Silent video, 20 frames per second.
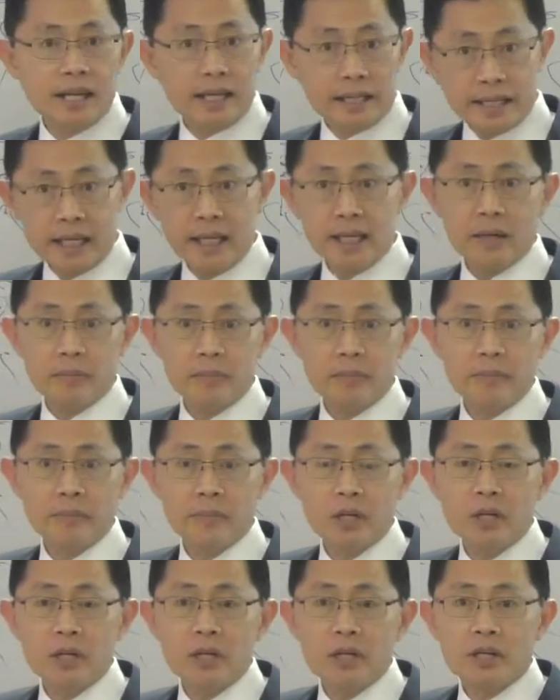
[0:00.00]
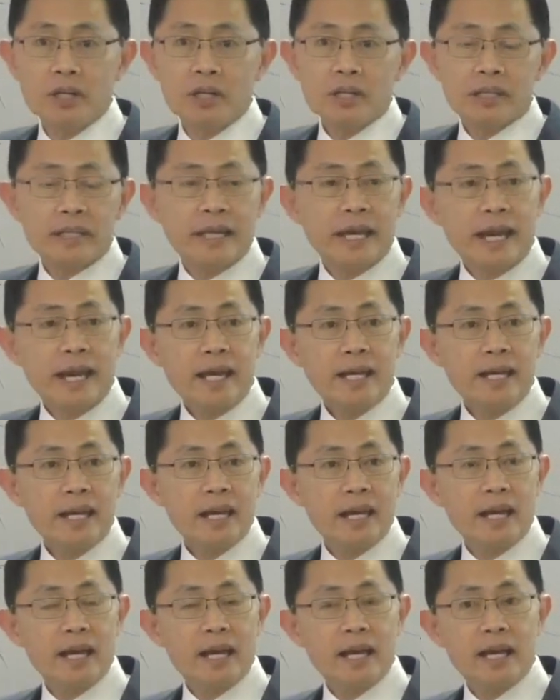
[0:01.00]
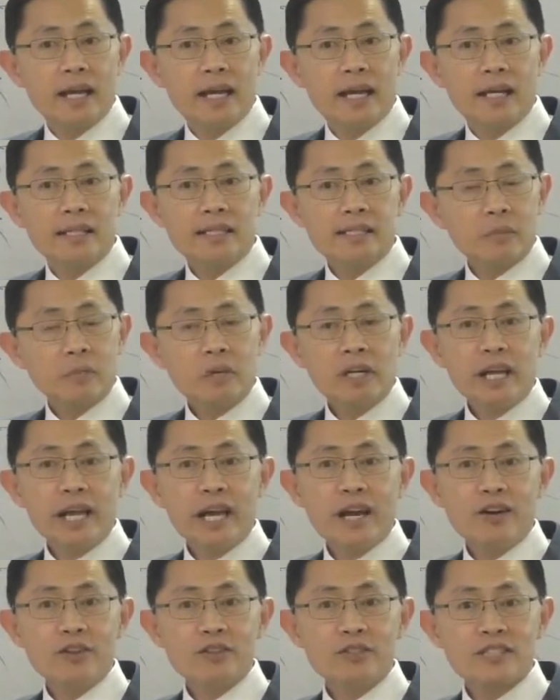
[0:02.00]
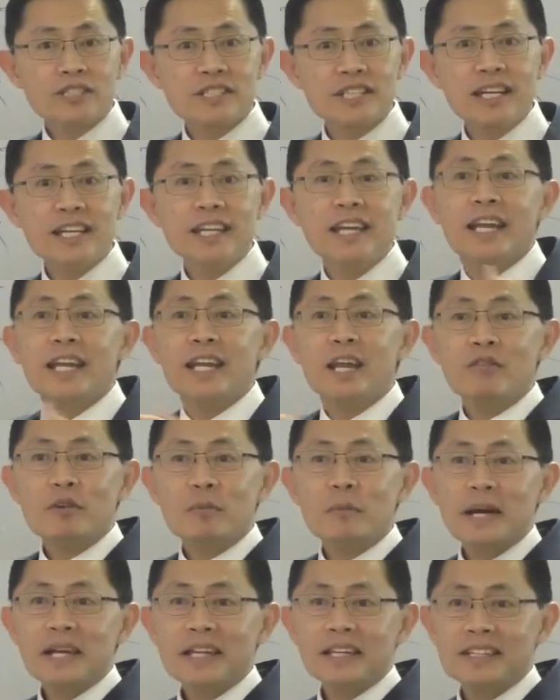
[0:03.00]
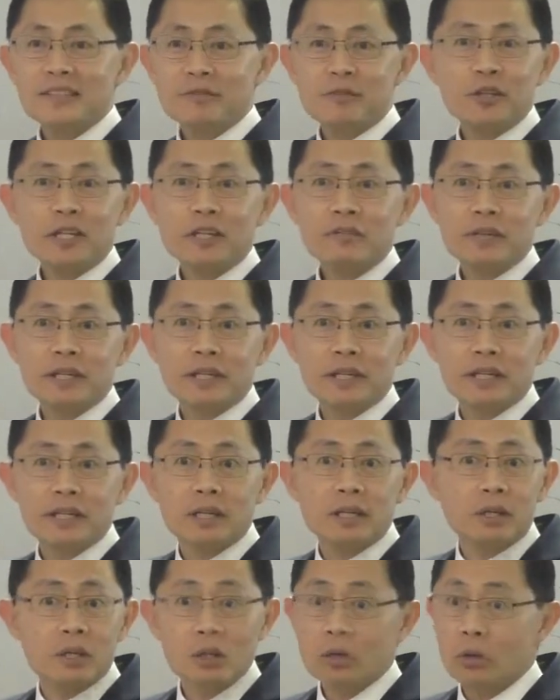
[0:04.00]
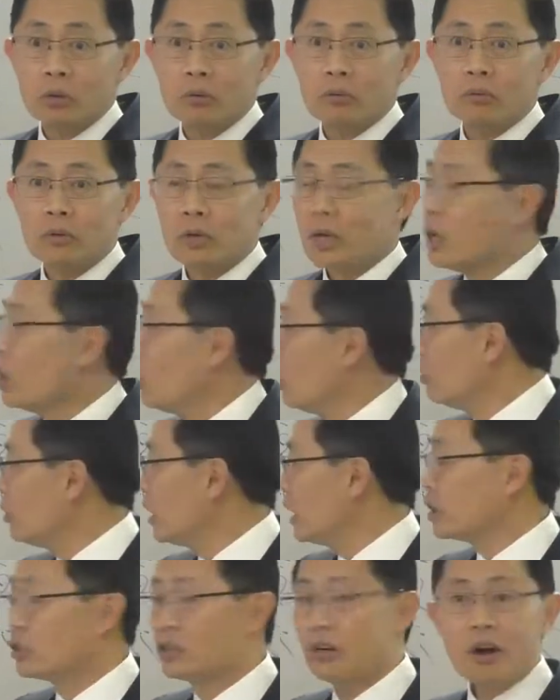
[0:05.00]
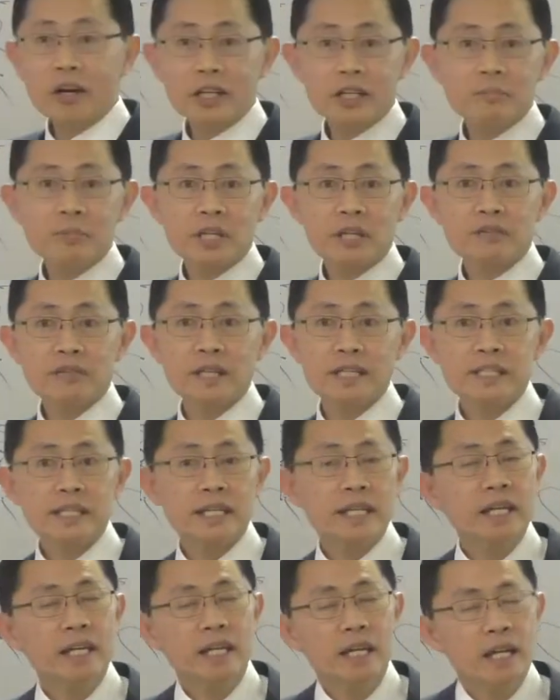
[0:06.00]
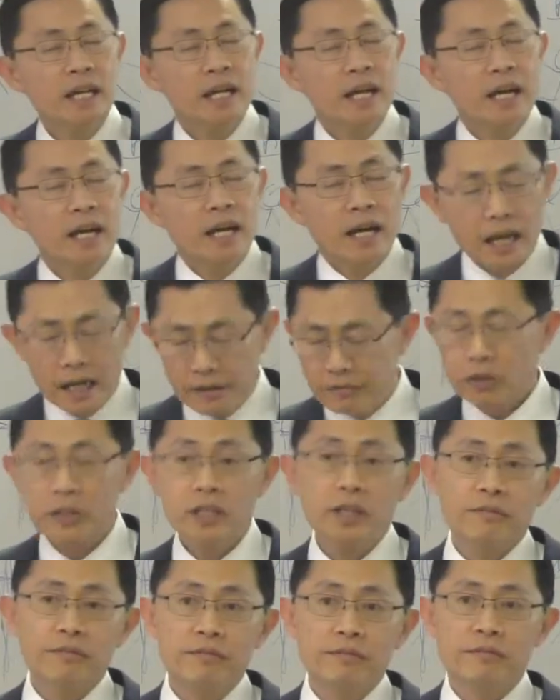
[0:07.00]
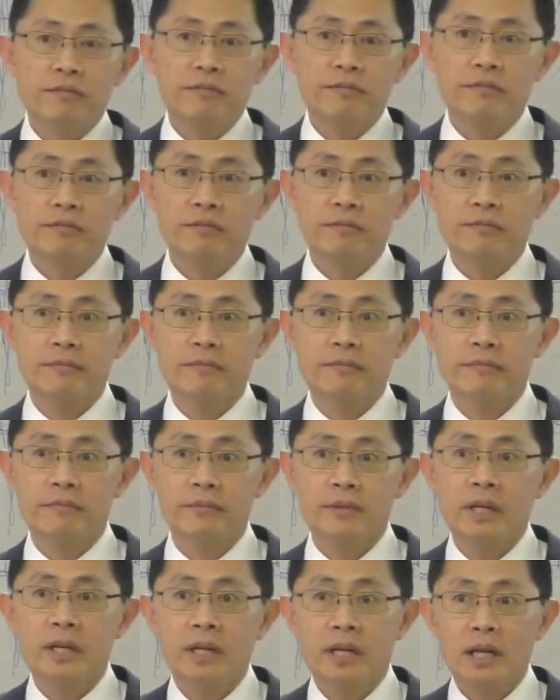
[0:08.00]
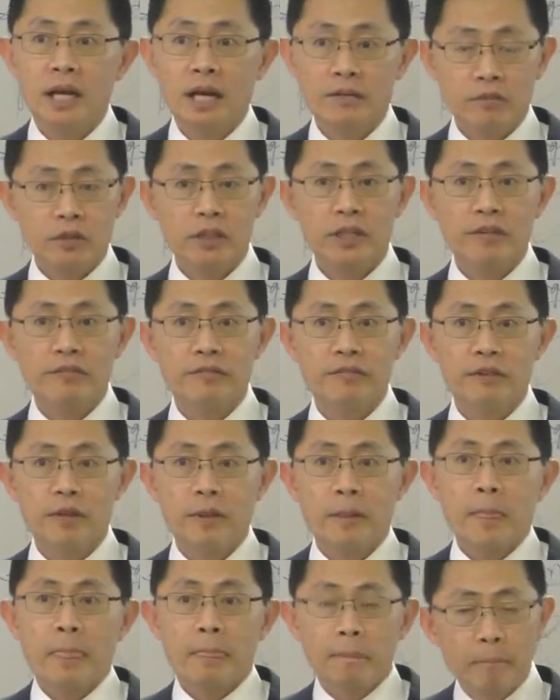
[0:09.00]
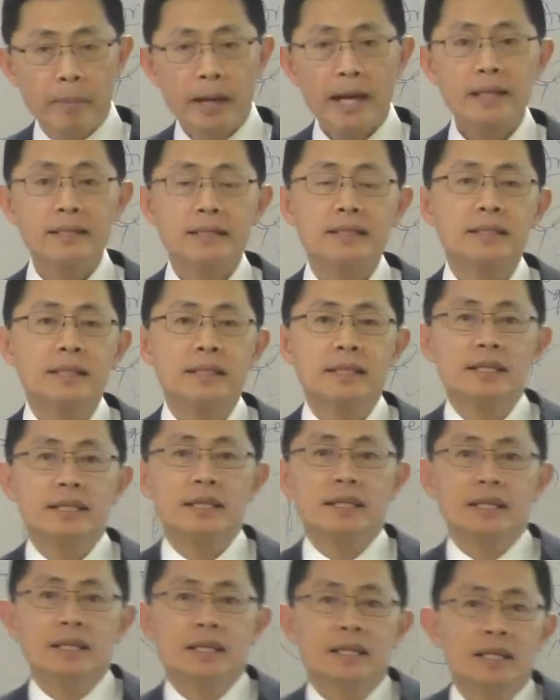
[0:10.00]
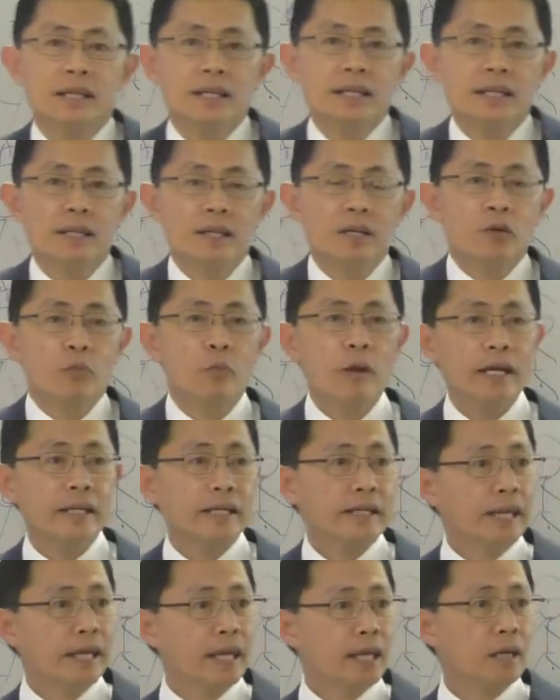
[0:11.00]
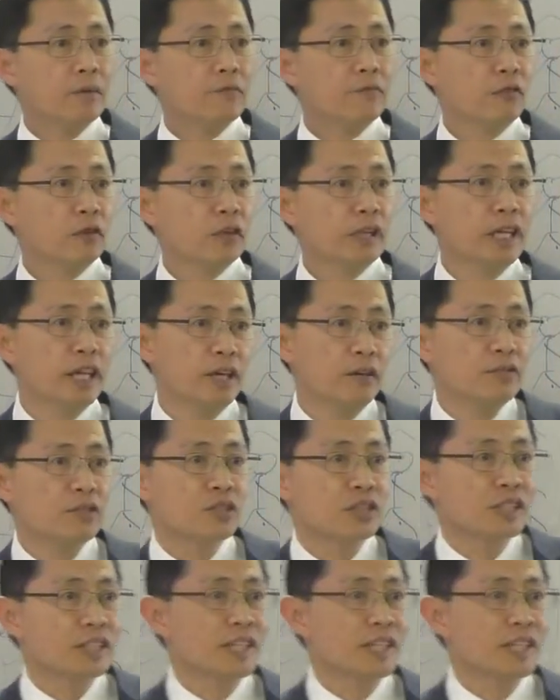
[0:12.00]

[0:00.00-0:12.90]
Caleb. Can someone else say, never mind, forgiven? No. Only God Himself can say, I forgive. I forgive. But when Caleb forgives,